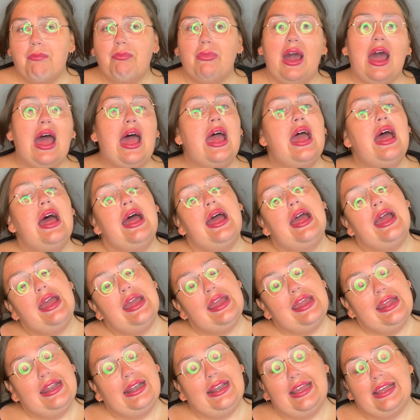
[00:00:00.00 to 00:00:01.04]
but
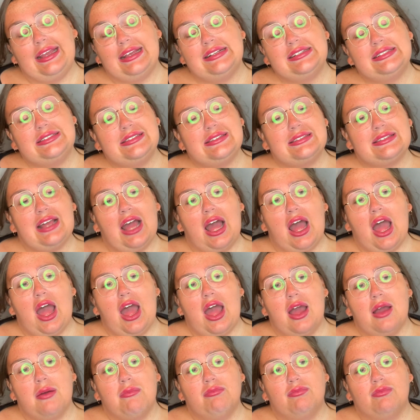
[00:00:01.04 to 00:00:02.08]
it is
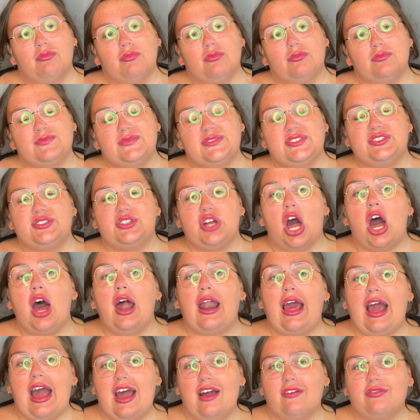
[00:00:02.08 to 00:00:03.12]
sought
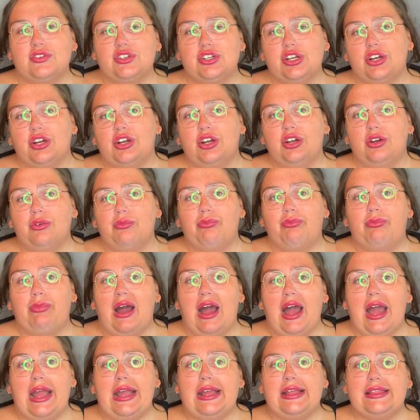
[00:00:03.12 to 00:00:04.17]
after
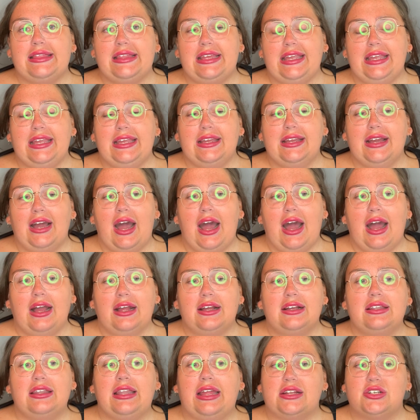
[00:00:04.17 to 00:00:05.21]
by the
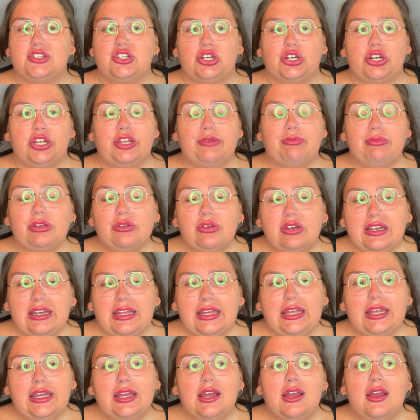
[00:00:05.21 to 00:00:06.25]
collector
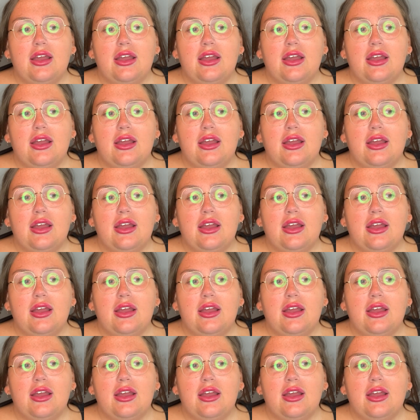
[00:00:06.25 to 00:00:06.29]
community.